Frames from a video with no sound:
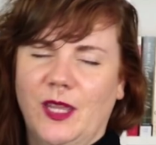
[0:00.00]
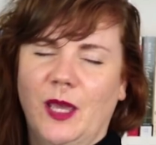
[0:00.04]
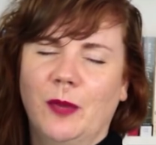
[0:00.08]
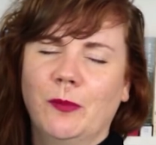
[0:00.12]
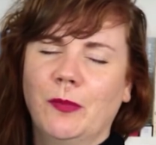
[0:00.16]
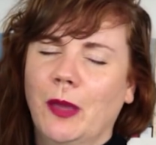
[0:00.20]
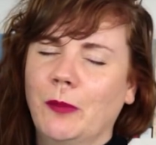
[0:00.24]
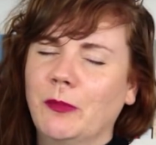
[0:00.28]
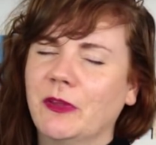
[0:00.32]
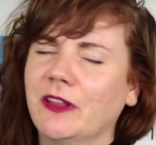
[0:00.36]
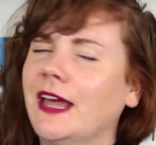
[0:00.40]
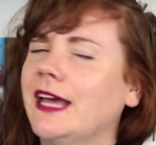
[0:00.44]

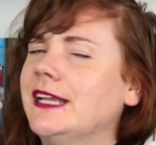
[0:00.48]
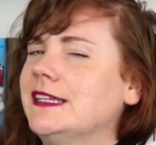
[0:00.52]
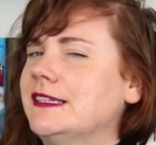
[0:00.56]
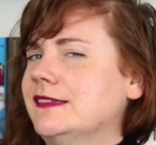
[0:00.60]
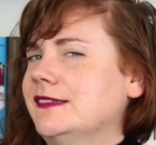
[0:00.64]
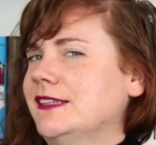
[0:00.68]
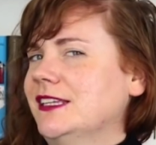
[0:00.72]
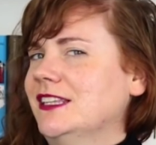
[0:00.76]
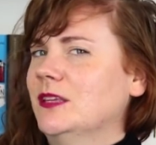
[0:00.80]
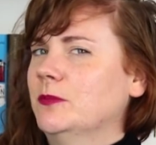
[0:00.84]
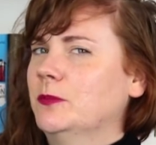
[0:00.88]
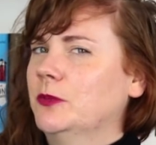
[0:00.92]
I'm glad to
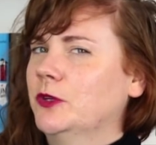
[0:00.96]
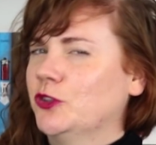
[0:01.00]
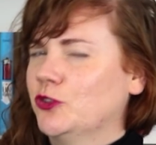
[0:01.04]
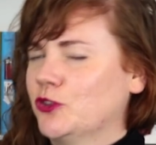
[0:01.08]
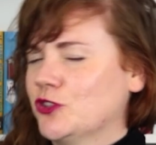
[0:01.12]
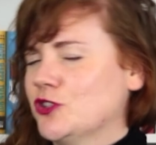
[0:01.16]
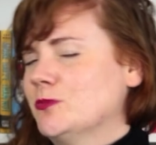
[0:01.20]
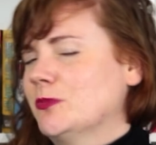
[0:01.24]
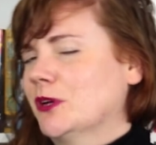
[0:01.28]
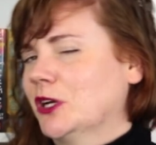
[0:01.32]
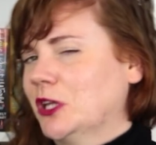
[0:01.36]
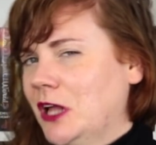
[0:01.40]
see that
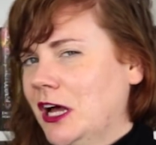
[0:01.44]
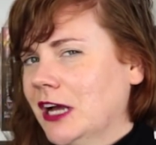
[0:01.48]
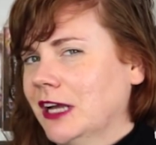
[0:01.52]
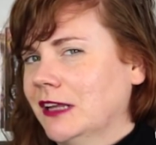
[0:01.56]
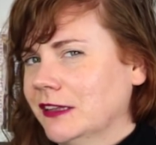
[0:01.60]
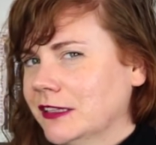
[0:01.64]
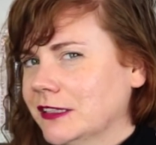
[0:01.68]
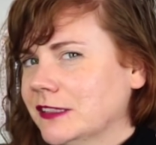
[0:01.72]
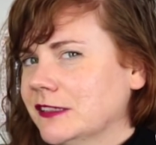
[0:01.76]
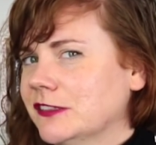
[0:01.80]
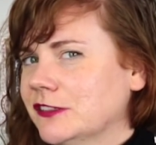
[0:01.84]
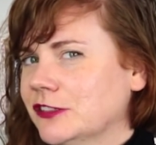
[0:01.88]
Patricia
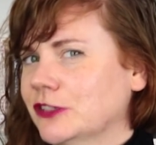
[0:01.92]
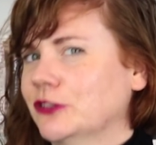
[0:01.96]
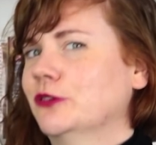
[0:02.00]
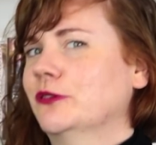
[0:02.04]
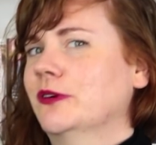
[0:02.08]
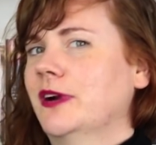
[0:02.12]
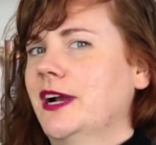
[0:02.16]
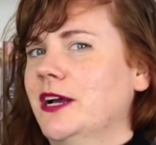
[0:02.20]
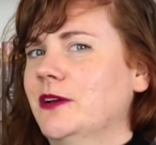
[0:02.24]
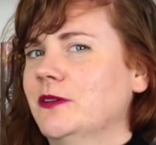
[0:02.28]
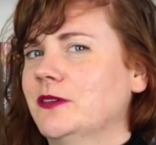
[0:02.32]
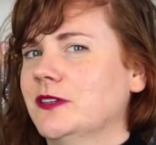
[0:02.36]
MacLachlan is still
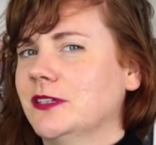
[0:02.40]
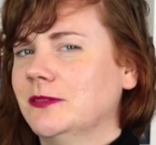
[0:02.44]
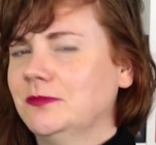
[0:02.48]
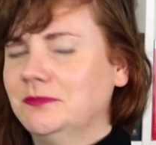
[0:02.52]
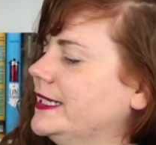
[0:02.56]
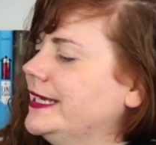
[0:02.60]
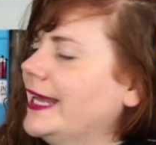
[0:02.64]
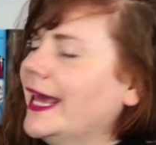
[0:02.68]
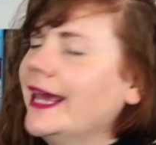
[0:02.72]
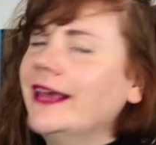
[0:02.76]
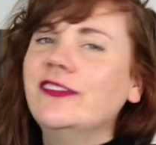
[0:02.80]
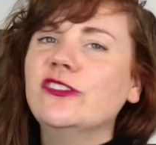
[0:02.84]
around.
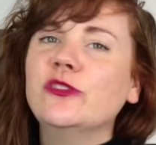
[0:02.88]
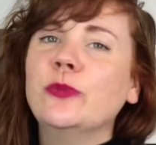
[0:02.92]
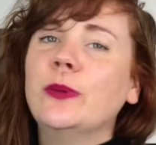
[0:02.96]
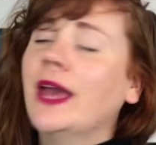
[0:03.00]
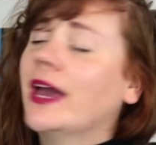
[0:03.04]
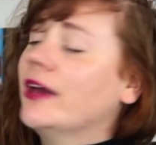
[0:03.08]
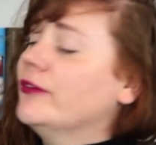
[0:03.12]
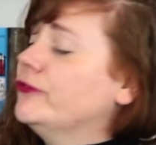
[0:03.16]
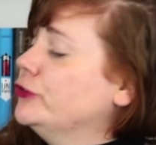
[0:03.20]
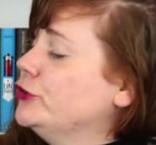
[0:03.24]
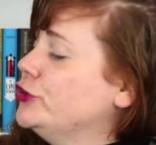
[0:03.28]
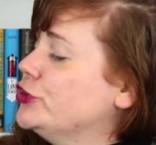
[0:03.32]
Next, we
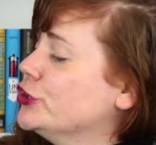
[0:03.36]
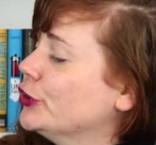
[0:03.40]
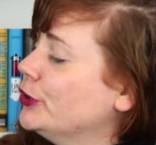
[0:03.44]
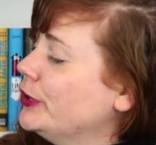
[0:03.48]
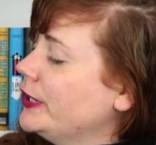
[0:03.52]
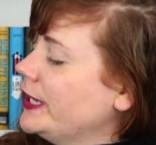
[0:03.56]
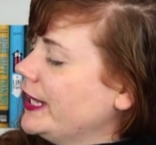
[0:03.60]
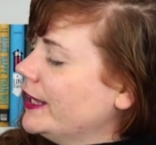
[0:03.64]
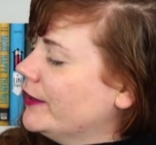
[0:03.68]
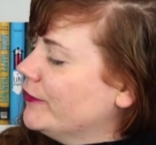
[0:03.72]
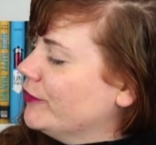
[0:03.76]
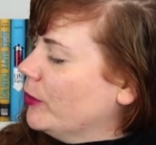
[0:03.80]
have
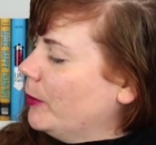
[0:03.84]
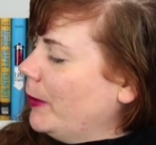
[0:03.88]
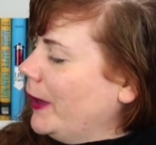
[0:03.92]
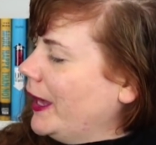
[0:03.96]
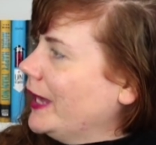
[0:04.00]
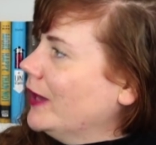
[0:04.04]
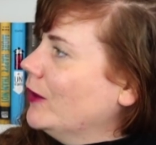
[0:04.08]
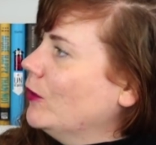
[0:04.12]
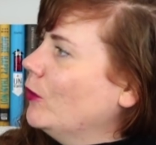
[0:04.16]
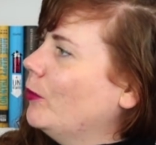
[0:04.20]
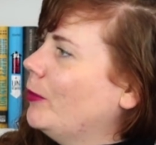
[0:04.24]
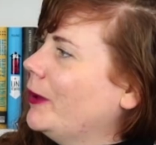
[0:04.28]
Journey of the
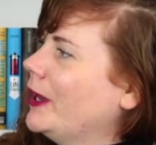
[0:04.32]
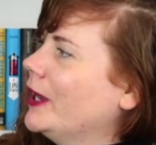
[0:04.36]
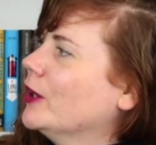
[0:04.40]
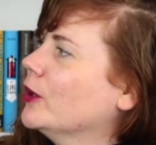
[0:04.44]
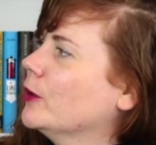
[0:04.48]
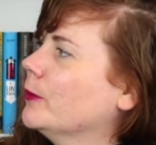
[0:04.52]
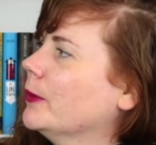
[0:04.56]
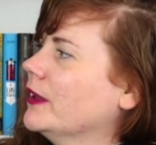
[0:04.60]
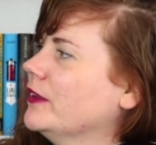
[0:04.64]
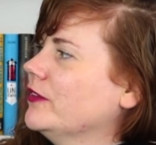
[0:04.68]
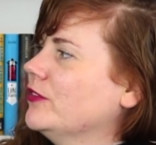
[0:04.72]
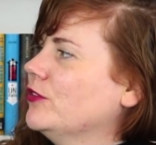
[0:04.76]
Pale
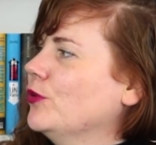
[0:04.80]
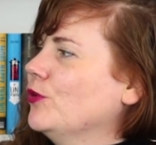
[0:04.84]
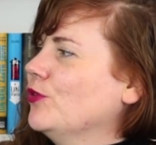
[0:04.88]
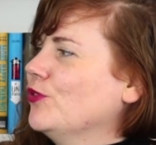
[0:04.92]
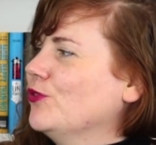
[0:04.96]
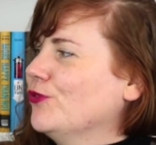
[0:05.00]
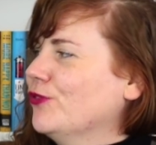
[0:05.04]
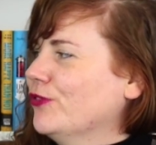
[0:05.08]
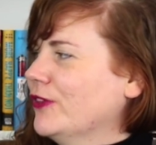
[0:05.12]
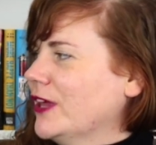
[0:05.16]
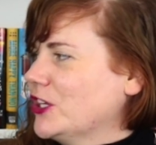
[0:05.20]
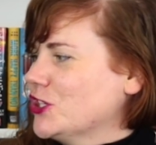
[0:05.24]
Bear by
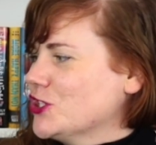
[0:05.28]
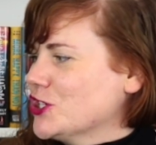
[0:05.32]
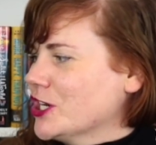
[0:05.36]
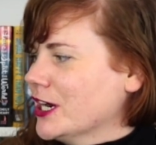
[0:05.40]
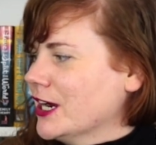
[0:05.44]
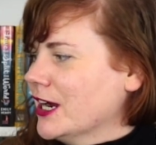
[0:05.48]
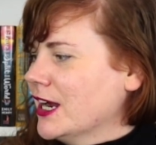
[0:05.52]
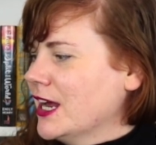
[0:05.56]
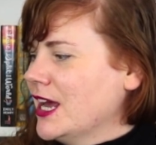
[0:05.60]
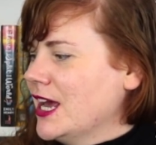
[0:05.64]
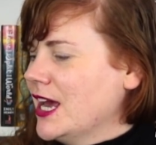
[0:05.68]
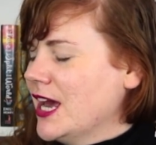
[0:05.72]
Susan
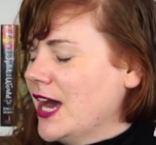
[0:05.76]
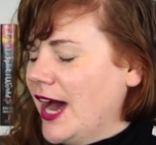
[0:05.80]
Fletcher.